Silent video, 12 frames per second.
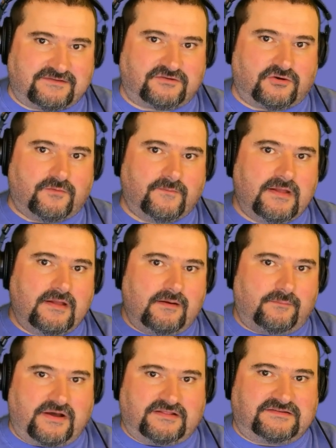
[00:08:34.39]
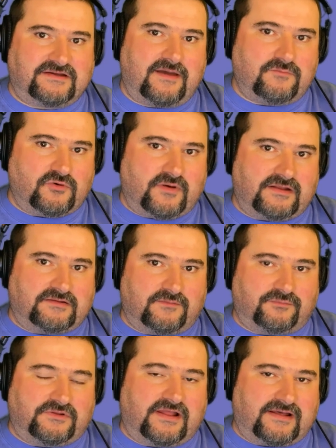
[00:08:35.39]
So by the time you end
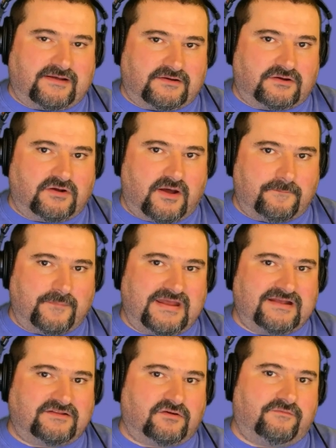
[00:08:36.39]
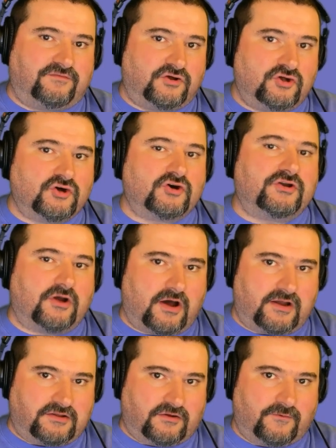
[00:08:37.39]
up with like a, a minute of good
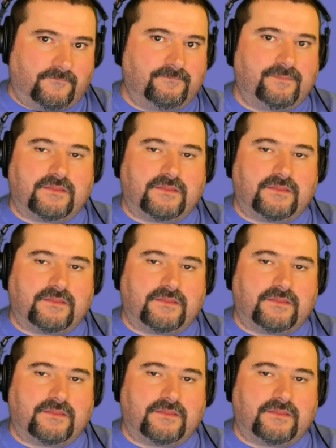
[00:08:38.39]
audio,